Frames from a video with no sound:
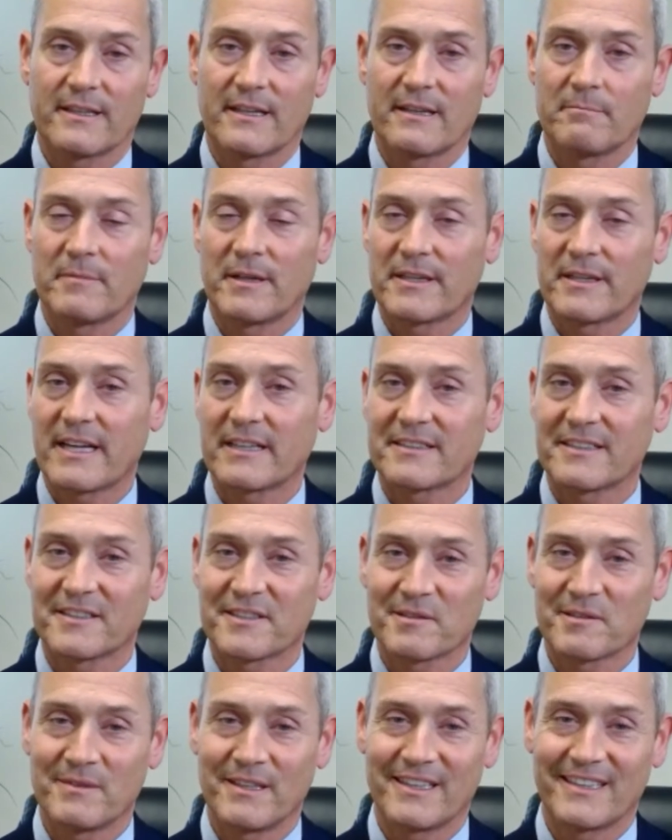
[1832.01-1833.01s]
but that
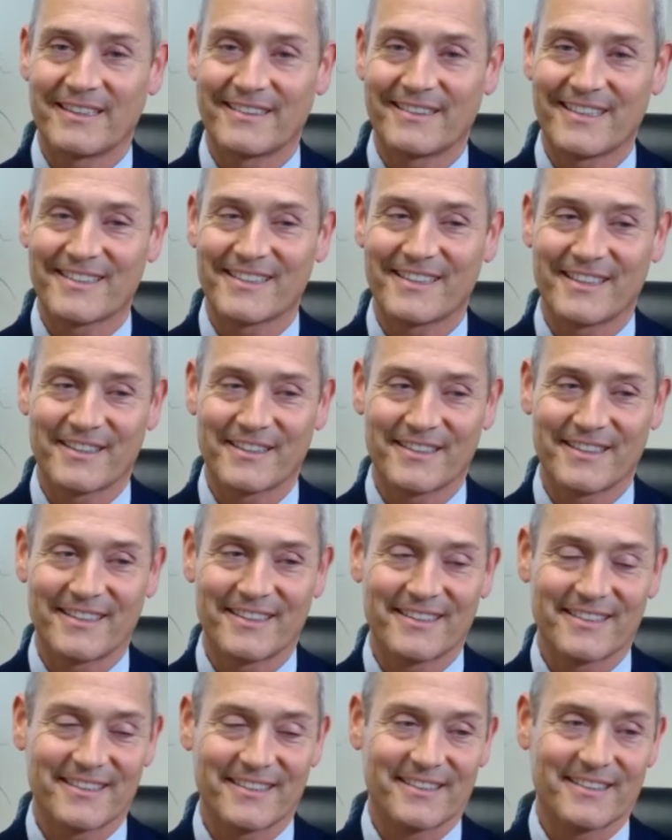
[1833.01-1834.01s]
doesn't mean it doesn't
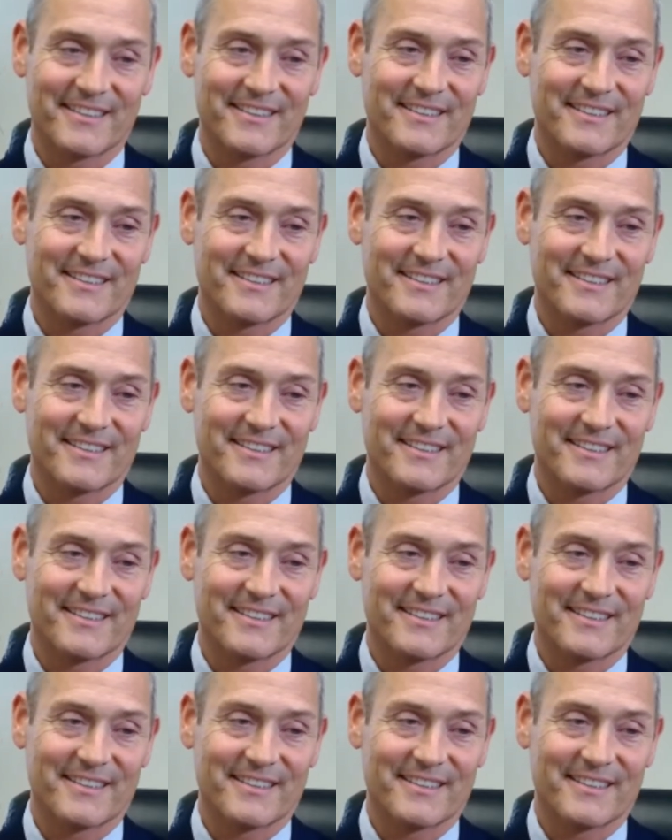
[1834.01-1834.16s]
exist.